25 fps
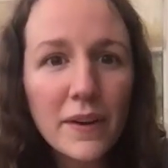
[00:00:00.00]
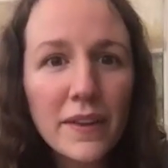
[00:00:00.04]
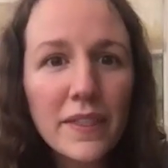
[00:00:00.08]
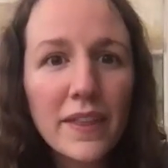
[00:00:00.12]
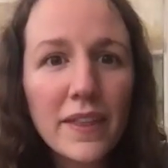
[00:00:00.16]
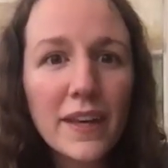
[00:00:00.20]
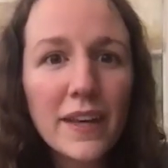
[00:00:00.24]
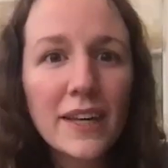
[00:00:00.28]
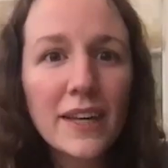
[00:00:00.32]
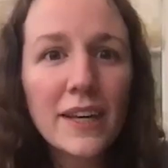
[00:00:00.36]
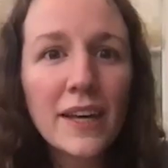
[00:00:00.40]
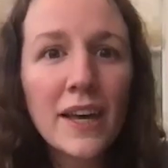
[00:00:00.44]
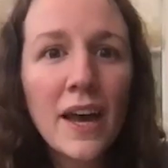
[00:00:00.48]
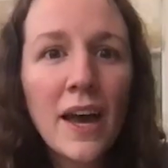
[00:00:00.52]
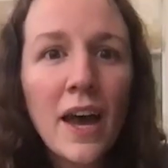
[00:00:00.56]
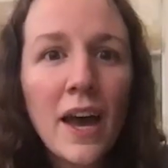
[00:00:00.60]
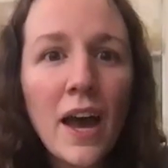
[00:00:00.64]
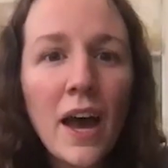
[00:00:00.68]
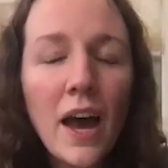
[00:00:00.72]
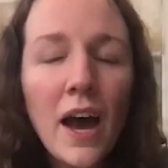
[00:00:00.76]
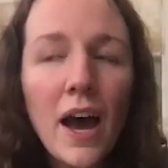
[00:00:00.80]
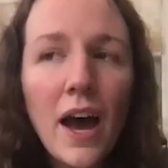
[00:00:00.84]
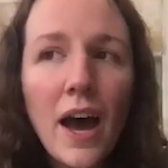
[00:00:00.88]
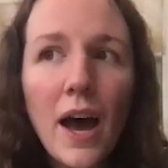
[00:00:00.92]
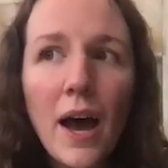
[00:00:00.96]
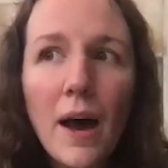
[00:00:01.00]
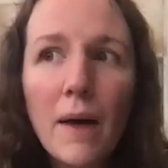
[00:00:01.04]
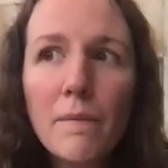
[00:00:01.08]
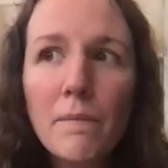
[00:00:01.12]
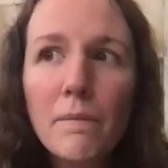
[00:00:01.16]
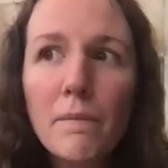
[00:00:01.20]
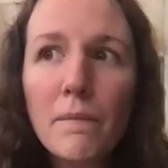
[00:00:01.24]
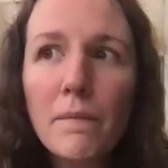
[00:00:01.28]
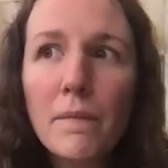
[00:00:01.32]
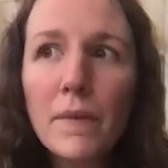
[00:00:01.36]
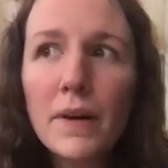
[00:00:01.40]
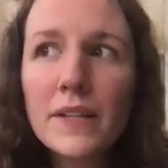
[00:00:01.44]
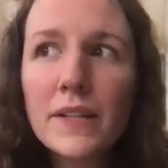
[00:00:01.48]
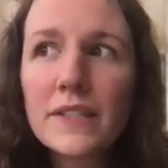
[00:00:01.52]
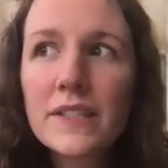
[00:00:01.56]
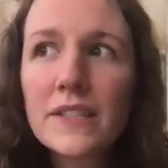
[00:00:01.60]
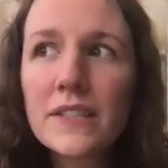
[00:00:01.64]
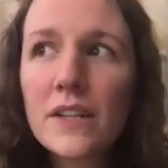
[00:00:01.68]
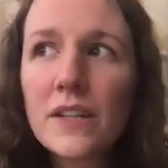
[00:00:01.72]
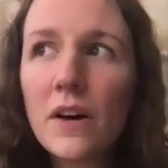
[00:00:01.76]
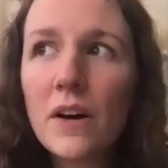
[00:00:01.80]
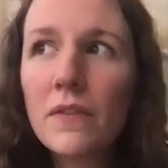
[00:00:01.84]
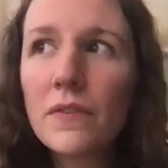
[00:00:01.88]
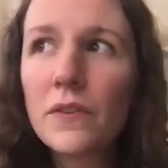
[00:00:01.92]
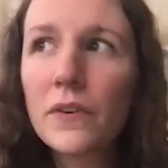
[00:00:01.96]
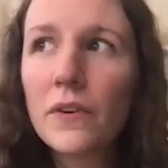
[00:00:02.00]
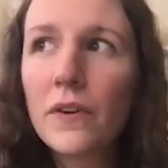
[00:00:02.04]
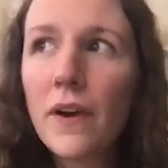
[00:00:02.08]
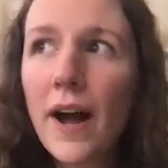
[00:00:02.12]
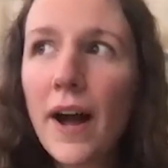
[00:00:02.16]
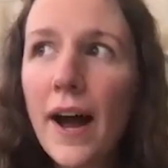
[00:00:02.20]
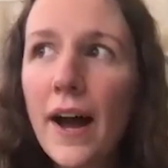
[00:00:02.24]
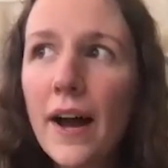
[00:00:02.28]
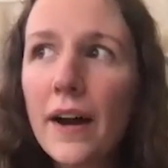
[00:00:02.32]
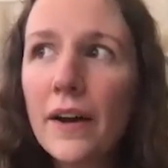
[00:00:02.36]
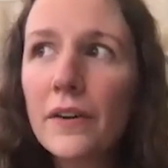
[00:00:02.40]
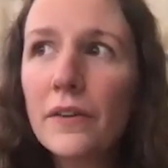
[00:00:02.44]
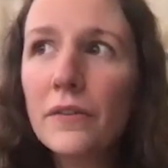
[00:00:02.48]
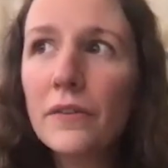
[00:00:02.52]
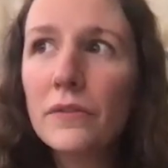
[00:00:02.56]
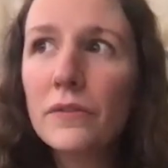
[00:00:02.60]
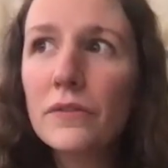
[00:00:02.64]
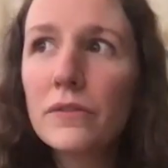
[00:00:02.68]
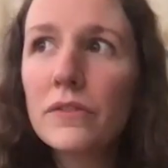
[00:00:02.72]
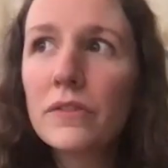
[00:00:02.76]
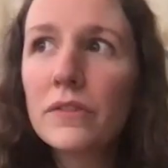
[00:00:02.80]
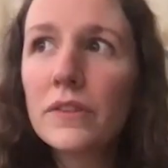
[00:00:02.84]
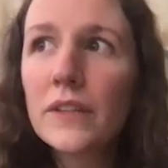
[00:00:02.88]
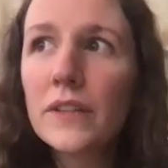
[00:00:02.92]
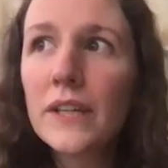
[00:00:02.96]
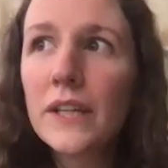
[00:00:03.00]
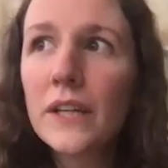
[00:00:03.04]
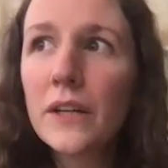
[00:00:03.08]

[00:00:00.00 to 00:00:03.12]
I think stuff around,